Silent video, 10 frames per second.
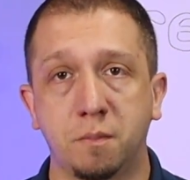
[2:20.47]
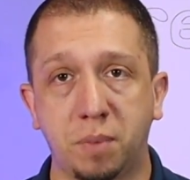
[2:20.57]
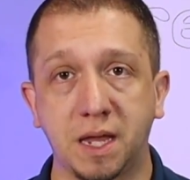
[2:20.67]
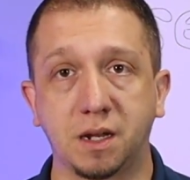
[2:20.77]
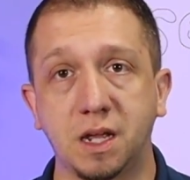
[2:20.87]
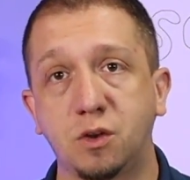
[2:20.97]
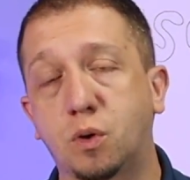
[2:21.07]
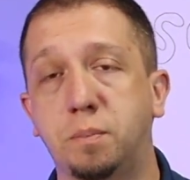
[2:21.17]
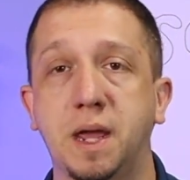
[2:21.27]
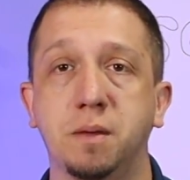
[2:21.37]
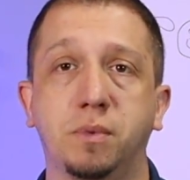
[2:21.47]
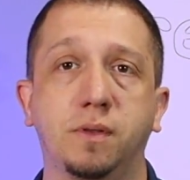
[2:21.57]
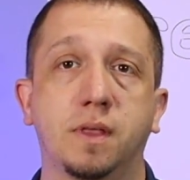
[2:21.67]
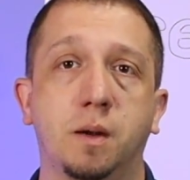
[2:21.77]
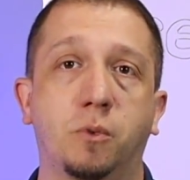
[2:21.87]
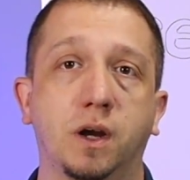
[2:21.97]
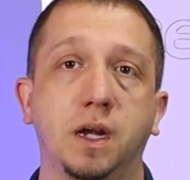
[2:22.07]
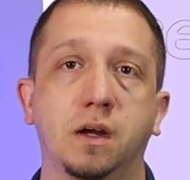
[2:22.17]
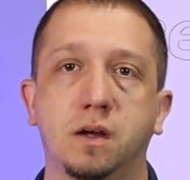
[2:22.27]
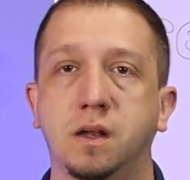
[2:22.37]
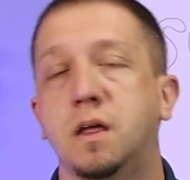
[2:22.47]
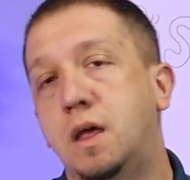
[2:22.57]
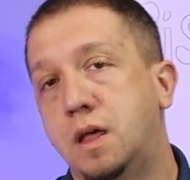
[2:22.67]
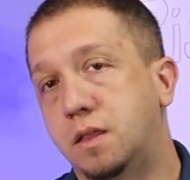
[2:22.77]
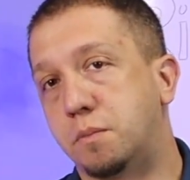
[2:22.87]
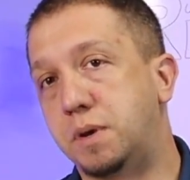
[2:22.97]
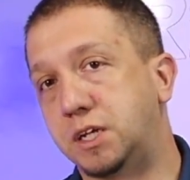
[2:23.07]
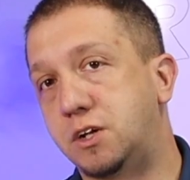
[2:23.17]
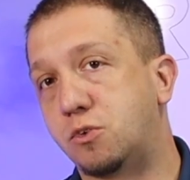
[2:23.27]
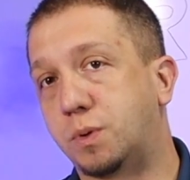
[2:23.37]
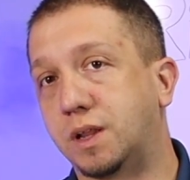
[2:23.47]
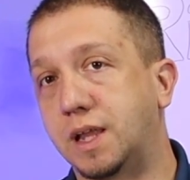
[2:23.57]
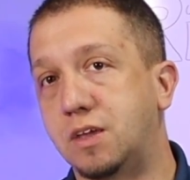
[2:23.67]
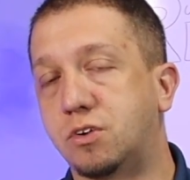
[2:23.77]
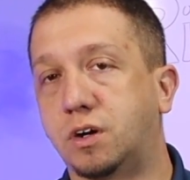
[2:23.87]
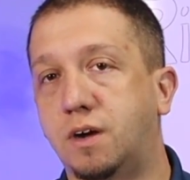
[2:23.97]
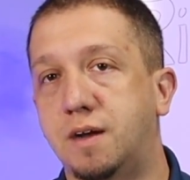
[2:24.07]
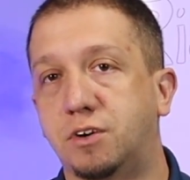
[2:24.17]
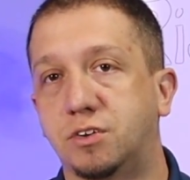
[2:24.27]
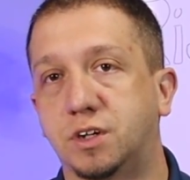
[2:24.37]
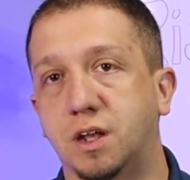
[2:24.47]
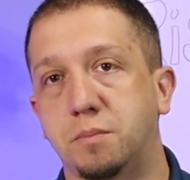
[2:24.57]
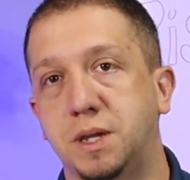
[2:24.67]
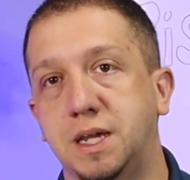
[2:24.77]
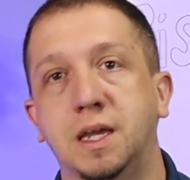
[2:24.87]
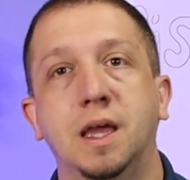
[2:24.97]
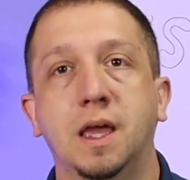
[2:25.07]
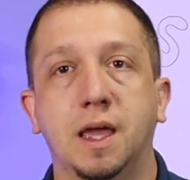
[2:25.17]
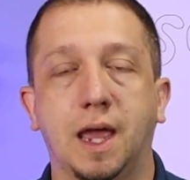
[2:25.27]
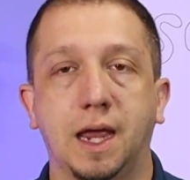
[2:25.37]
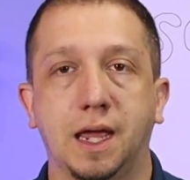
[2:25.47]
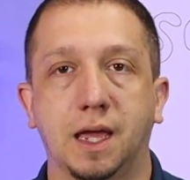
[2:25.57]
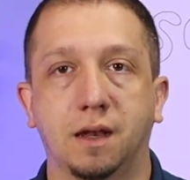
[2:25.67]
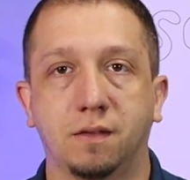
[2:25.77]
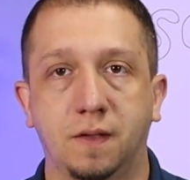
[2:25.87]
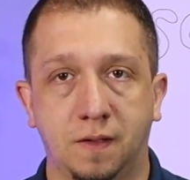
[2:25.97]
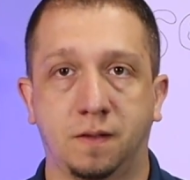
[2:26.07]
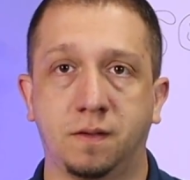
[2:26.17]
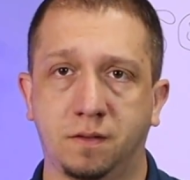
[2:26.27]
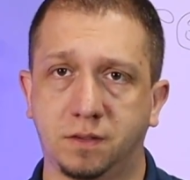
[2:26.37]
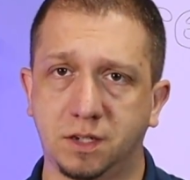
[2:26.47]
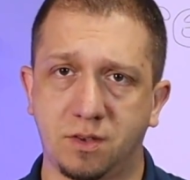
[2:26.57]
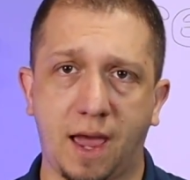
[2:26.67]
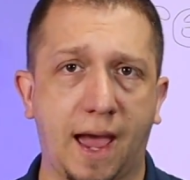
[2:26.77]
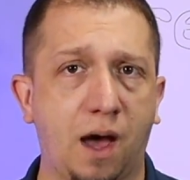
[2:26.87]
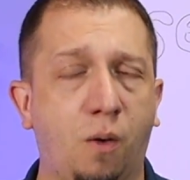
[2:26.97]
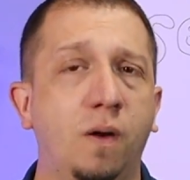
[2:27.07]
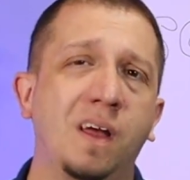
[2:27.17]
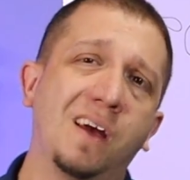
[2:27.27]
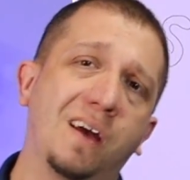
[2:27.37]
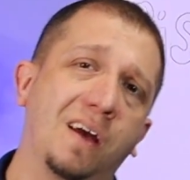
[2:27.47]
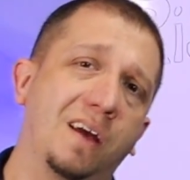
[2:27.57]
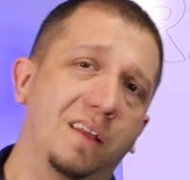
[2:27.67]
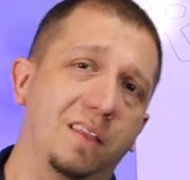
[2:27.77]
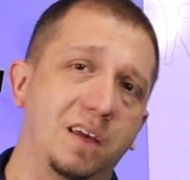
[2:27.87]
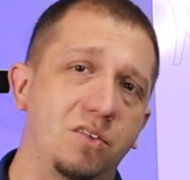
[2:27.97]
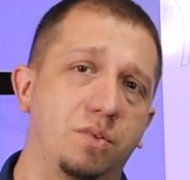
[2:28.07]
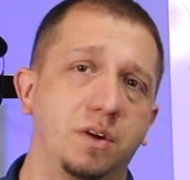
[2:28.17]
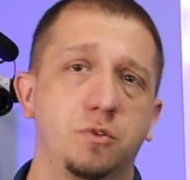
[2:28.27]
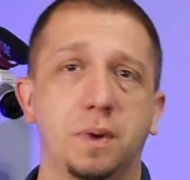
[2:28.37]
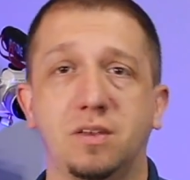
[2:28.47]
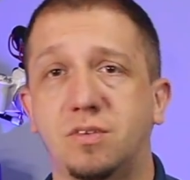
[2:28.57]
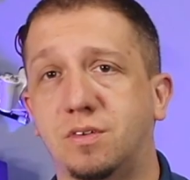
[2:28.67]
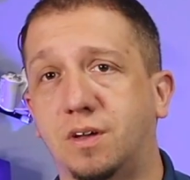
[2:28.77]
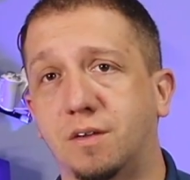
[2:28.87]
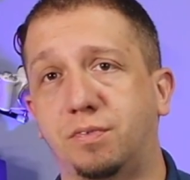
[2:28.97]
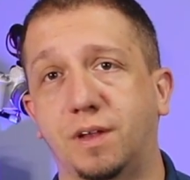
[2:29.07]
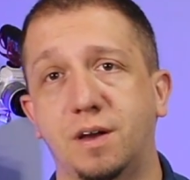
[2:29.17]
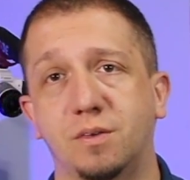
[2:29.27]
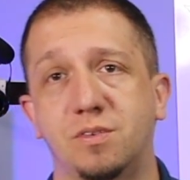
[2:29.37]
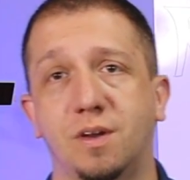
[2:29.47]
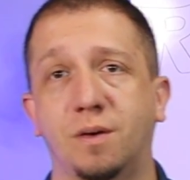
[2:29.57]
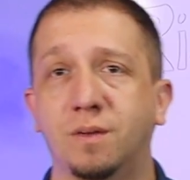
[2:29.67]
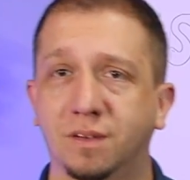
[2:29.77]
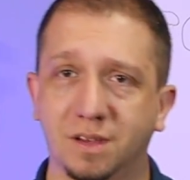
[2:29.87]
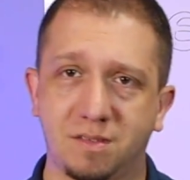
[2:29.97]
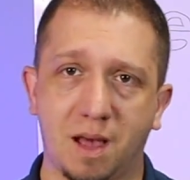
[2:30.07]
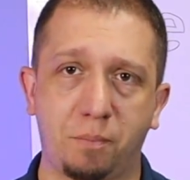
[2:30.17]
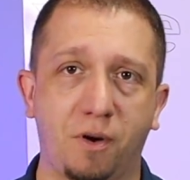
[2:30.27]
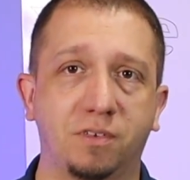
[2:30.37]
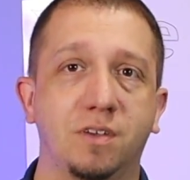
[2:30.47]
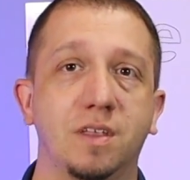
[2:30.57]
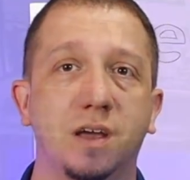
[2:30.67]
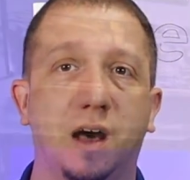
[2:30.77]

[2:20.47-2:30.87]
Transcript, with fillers: paint, indoor paint booth that I'm working on, the benches where the laser engravers are going to be, and just how these three spaces are going to flow. So let's hop over to the